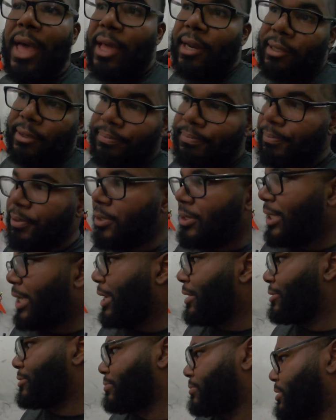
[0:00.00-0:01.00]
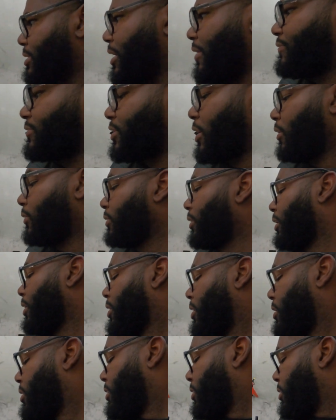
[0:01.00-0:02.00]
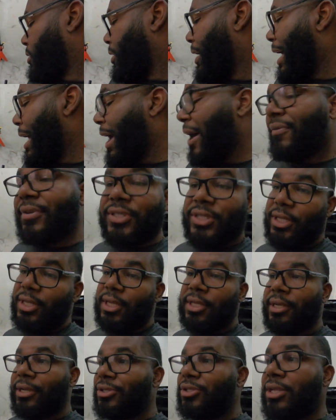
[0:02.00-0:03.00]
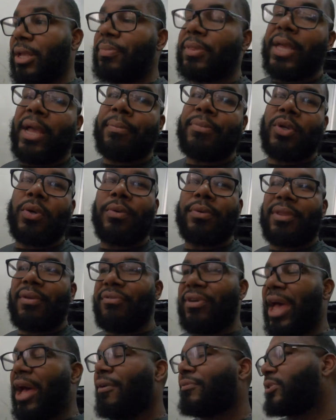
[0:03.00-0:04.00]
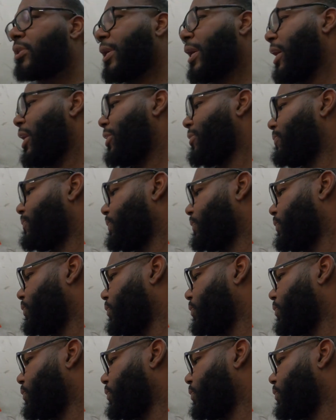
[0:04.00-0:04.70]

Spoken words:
how to put together some stuff. So obviously, there's something I'm doing with the valve train.